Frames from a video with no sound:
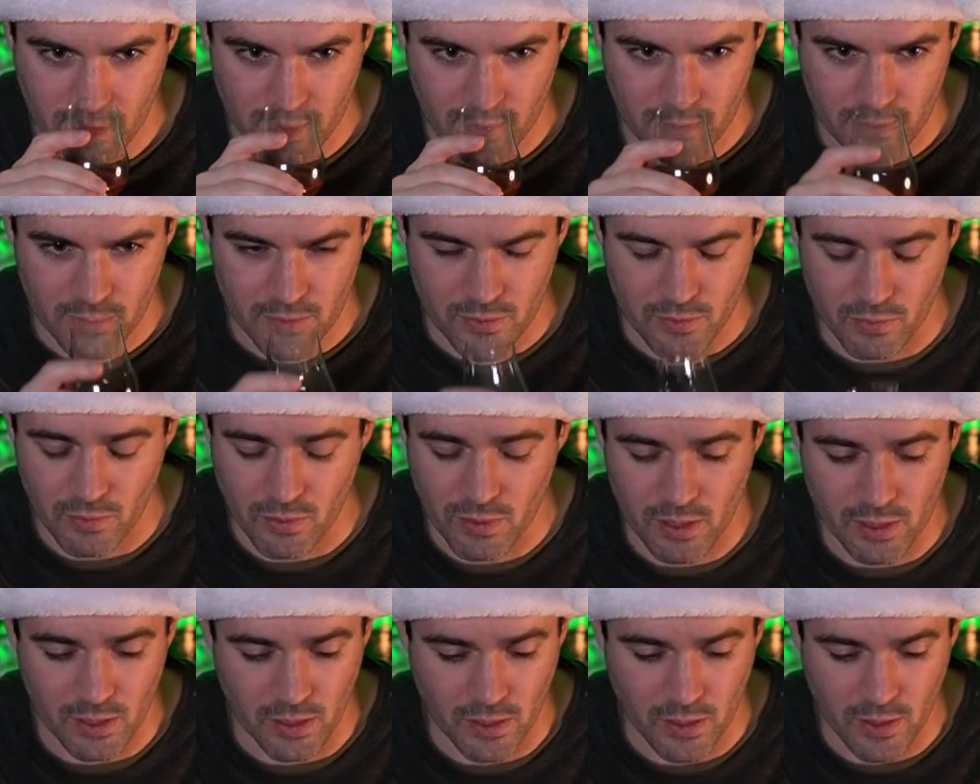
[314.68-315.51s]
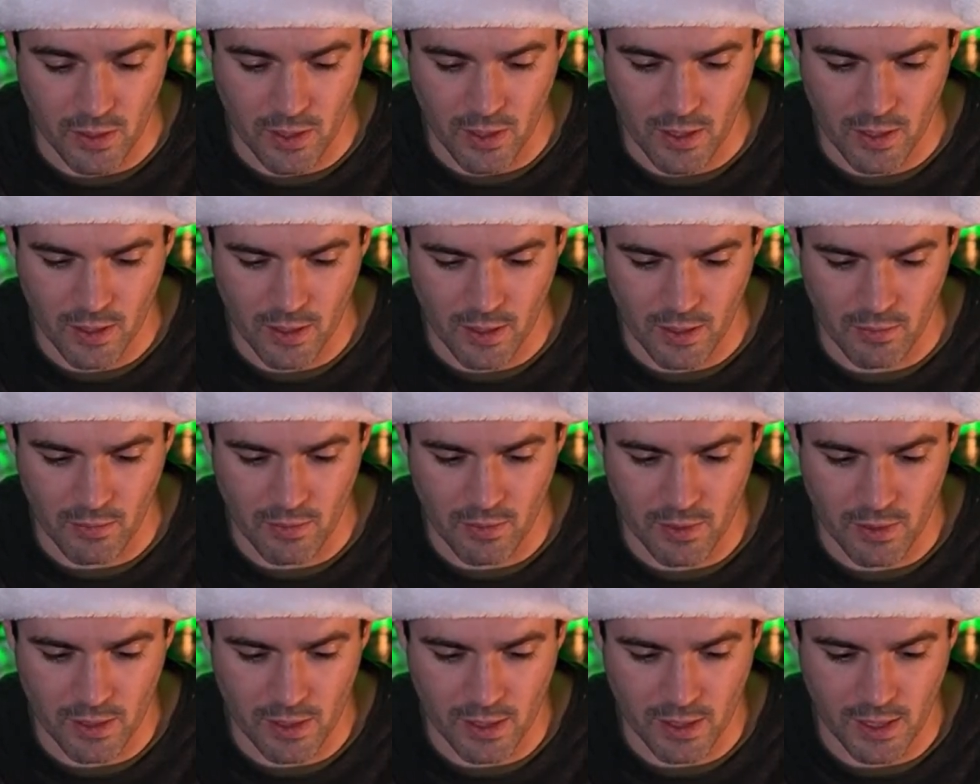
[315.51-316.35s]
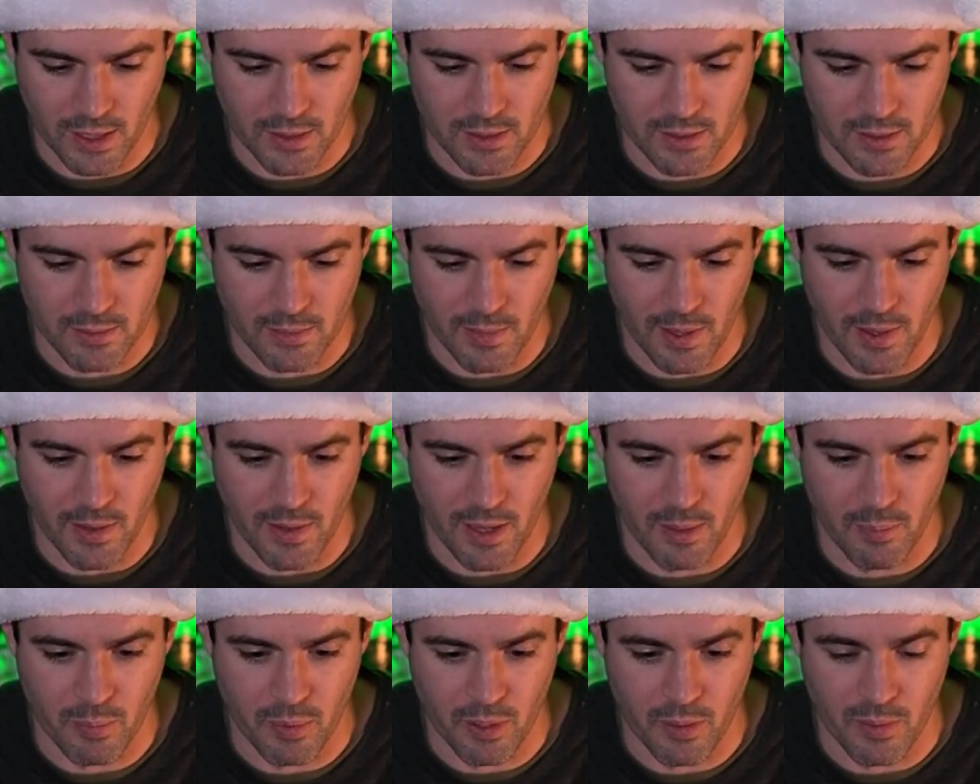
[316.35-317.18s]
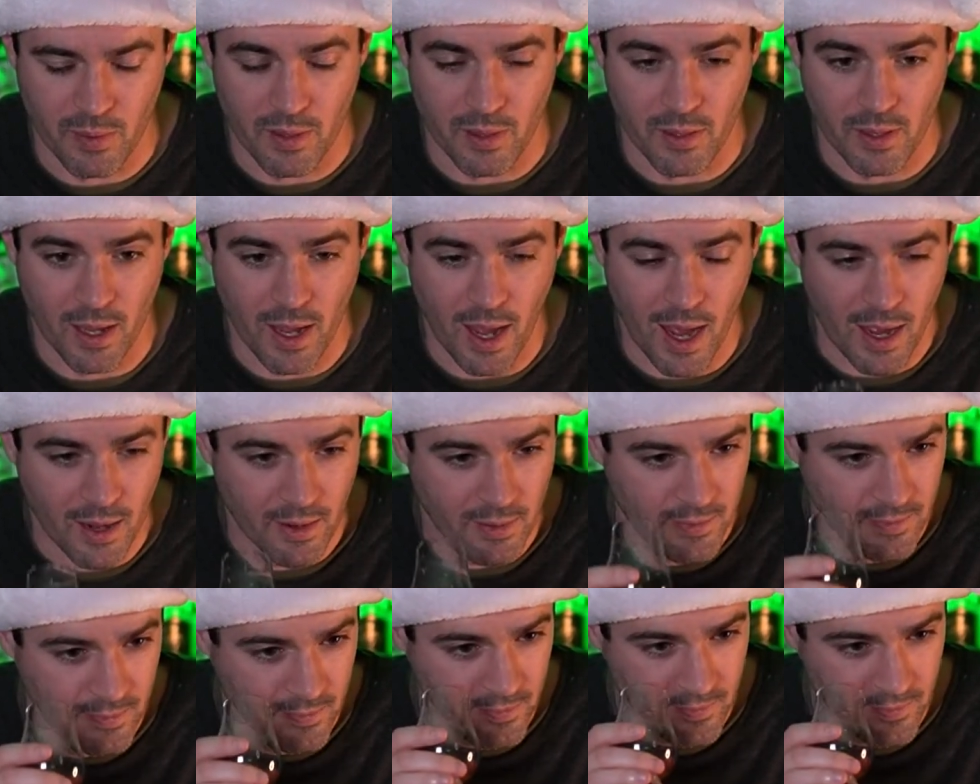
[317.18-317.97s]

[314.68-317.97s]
It's really good. I really like the smell of that bourbon a lot.